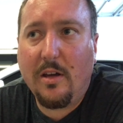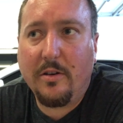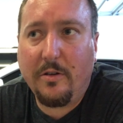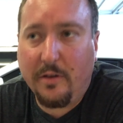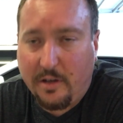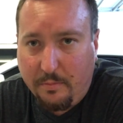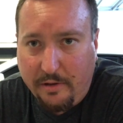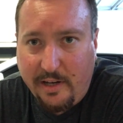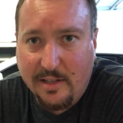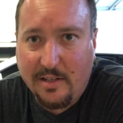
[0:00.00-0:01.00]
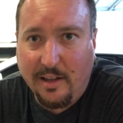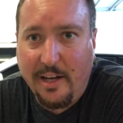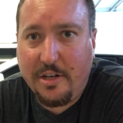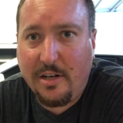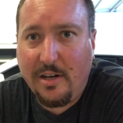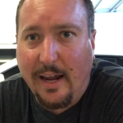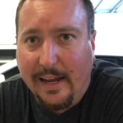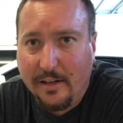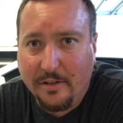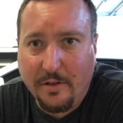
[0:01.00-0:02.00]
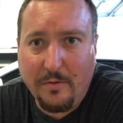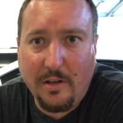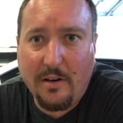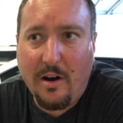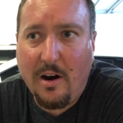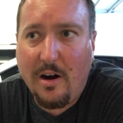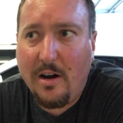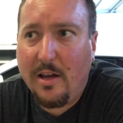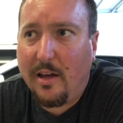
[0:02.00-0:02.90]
do the complete installation and tune the car.